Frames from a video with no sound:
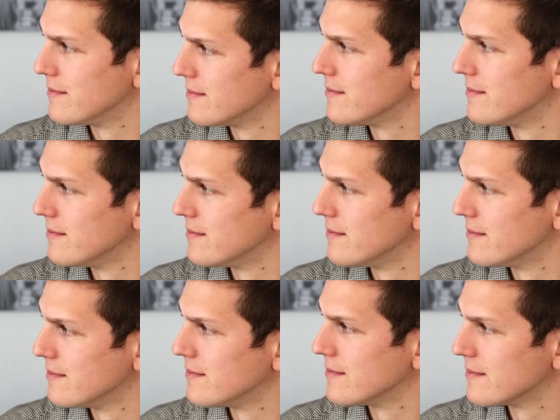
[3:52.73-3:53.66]

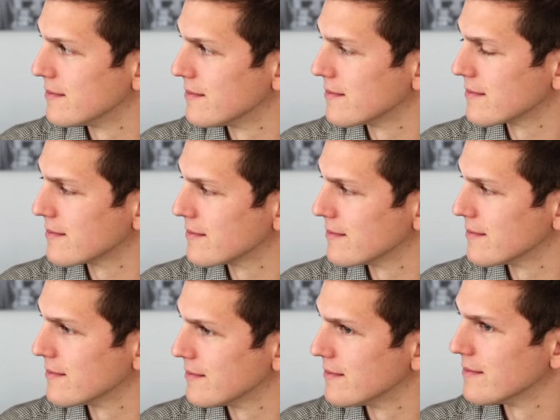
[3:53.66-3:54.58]

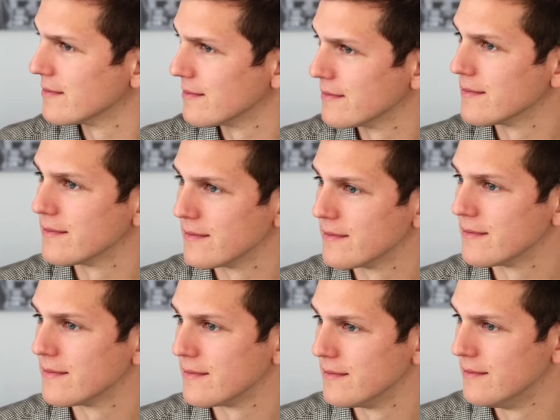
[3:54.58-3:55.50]

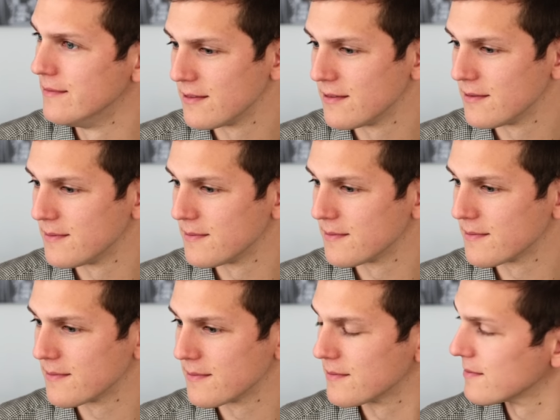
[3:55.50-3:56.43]

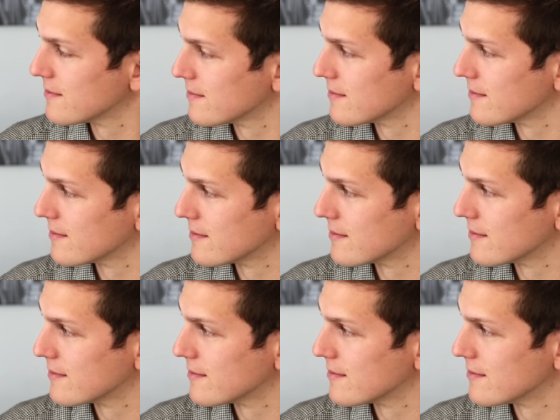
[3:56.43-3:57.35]

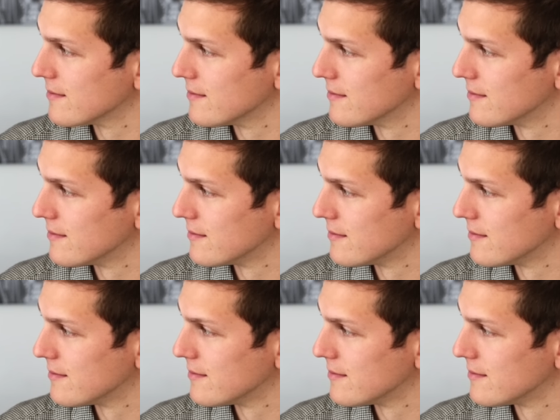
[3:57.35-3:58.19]
The person shown says nothing.